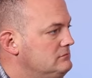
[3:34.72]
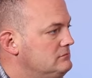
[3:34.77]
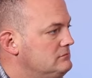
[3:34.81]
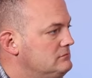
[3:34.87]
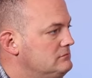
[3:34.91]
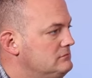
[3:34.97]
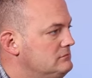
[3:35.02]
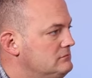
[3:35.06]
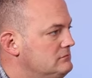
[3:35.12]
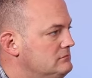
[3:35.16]

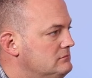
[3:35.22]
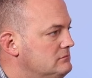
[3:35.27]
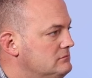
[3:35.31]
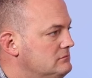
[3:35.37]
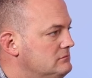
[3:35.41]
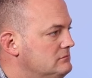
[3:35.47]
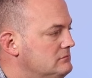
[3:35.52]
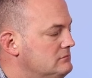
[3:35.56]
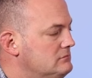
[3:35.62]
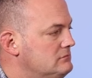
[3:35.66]

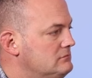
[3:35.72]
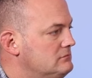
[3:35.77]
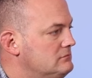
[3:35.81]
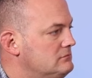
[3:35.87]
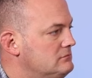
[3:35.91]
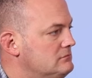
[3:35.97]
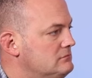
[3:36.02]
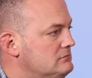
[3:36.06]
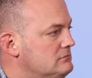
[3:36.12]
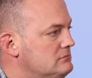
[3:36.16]

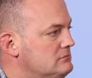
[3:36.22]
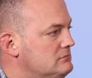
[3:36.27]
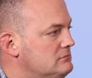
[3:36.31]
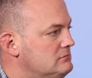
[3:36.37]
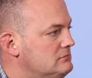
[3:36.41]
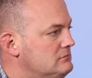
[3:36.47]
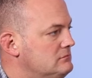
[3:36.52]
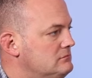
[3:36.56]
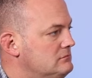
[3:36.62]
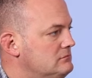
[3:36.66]

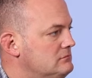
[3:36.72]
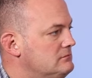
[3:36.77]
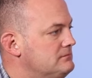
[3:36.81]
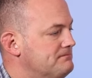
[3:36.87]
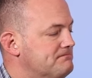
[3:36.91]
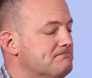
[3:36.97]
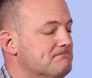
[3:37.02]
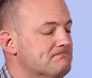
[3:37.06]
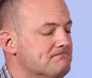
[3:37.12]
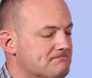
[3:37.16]

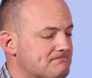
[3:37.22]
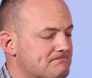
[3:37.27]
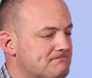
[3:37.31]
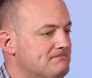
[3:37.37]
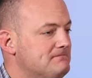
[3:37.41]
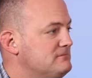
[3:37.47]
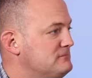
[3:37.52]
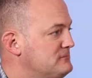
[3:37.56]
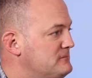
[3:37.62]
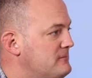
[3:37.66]

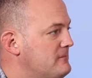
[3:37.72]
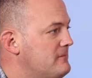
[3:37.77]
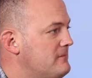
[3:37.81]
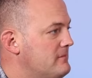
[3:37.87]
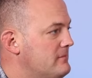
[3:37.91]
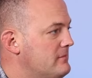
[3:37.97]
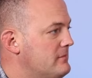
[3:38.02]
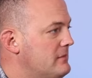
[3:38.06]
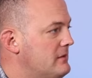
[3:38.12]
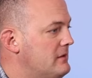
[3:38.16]

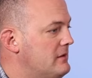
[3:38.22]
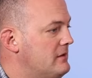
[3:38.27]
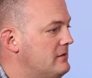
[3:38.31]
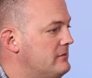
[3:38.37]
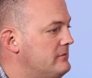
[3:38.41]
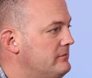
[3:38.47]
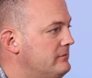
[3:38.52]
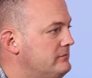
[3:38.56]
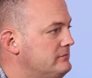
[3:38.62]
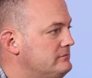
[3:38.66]

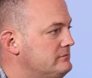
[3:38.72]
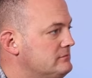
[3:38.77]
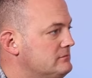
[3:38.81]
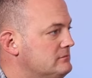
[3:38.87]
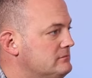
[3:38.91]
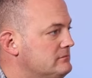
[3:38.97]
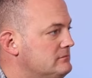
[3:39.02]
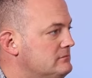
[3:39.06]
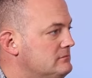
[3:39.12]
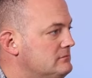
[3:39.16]

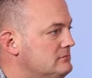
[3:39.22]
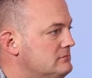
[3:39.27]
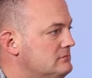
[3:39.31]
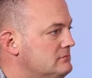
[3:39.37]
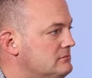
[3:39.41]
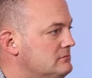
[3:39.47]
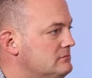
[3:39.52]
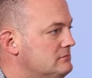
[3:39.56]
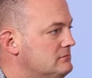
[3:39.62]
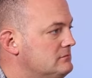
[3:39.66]

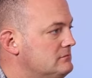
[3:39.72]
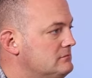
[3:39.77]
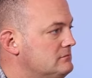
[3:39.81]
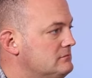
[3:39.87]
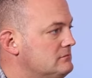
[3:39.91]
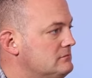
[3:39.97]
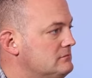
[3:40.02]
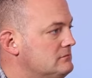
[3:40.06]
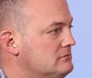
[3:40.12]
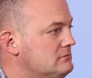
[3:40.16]
The person shown says nothing.